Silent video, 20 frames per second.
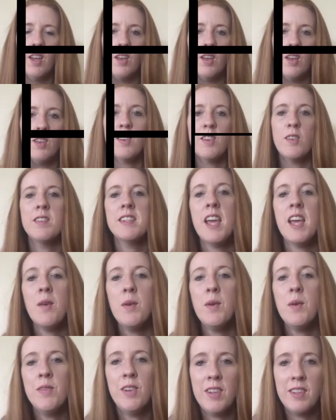So today
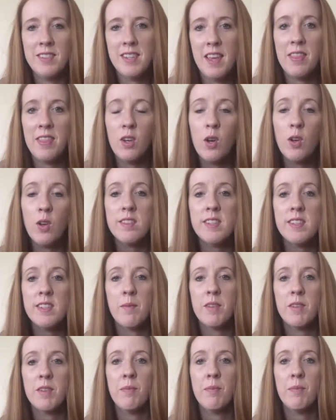we've looked at the
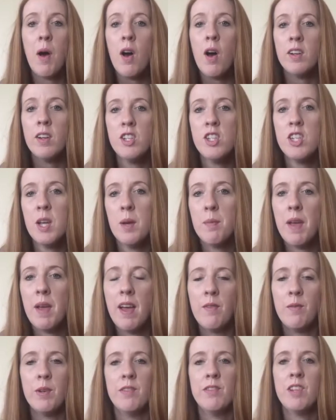concept of partnership
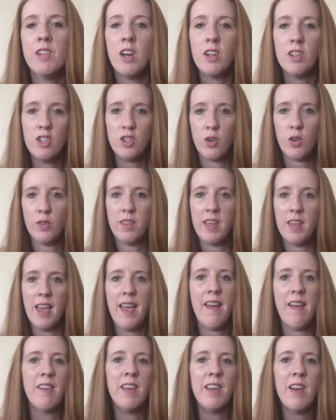and we've touched on the
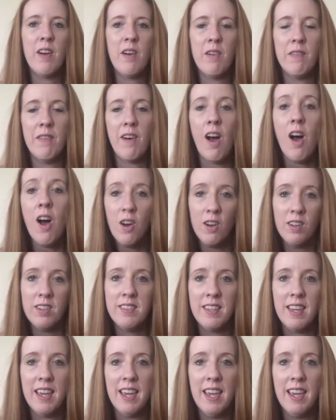area of
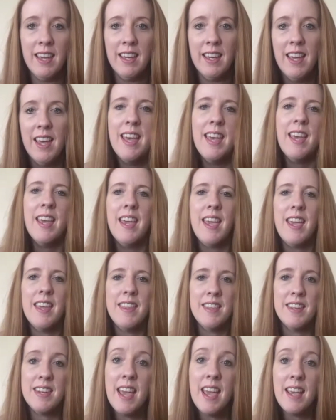asking. In
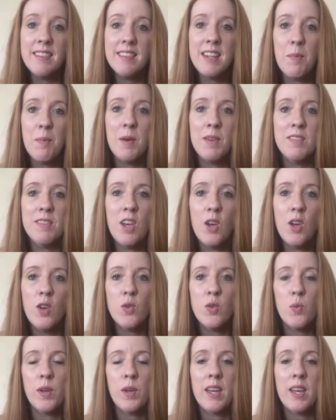the next
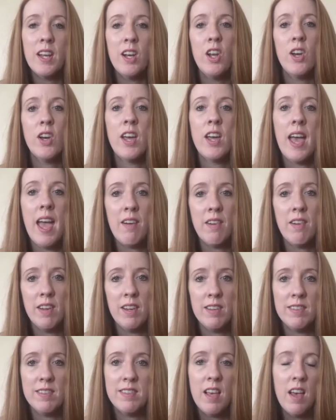episode, we're going to look at
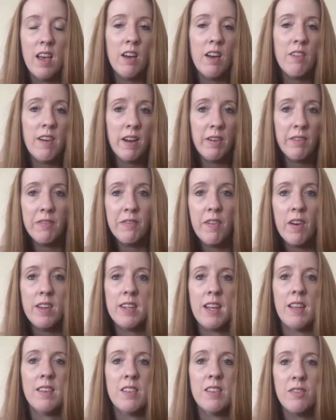areas around
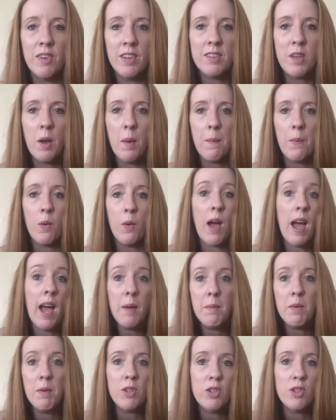finance. For example,
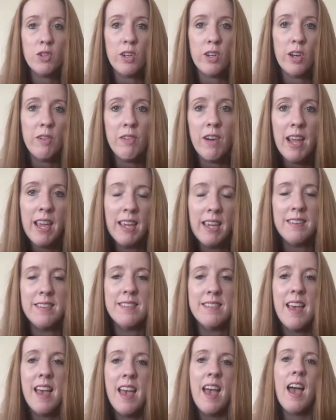how much should I
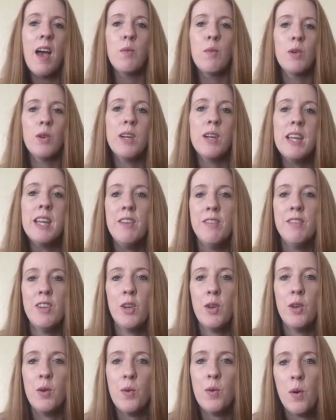raise? And we'll leave
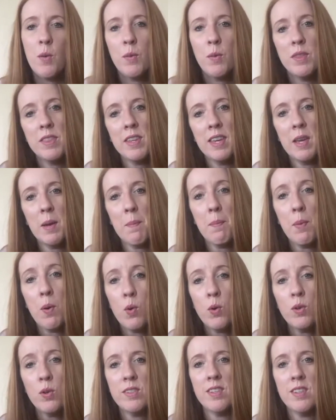you with the
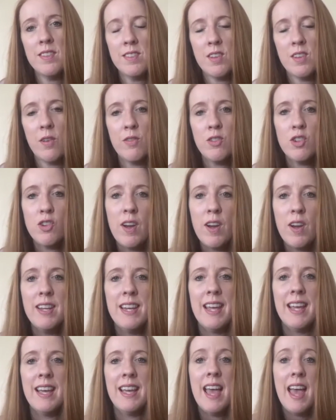importance of
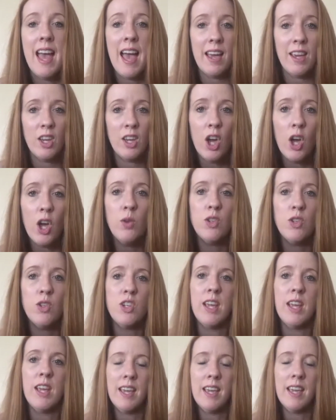training and
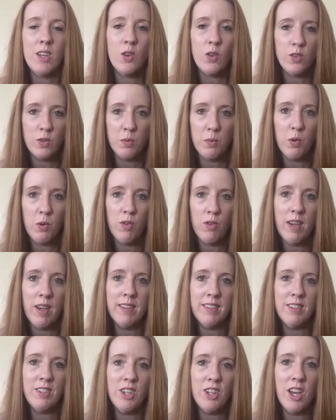coaching in your support
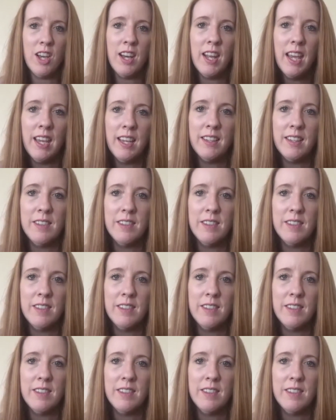raising journey.